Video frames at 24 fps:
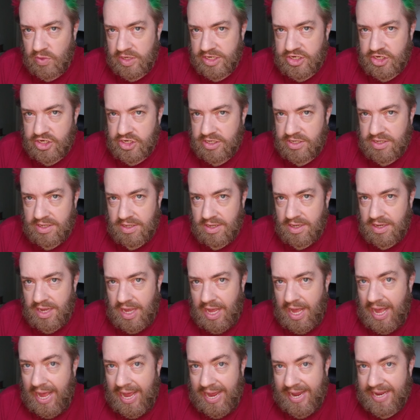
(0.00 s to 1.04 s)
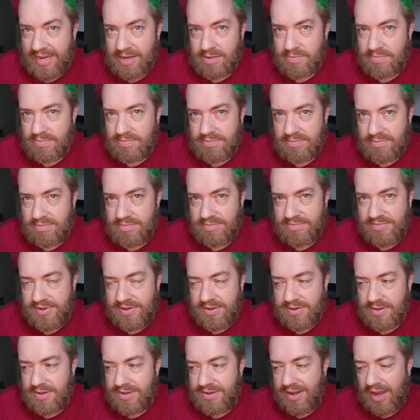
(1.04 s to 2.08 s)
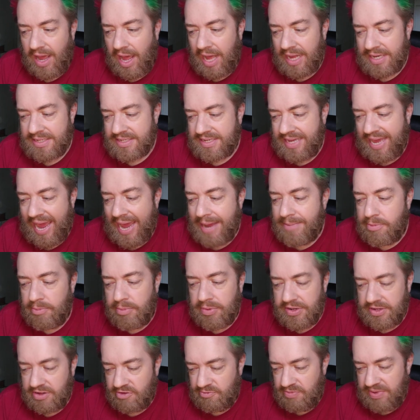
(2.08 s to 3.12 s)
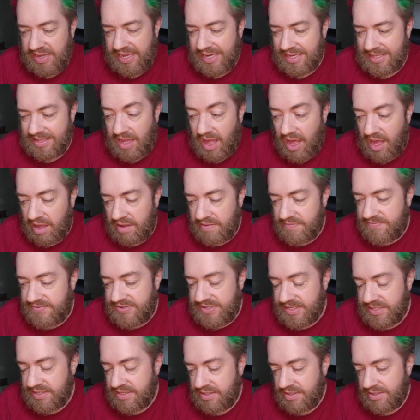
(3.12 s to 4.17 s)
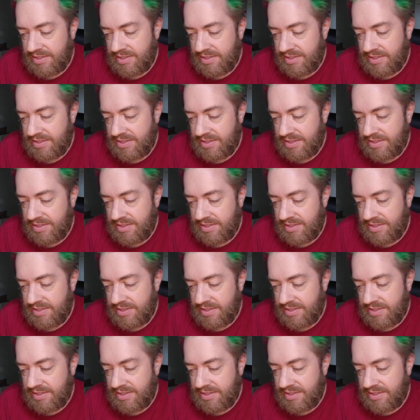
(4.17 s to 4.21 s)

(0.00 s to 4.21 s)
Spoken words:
which I am not capable of being loved.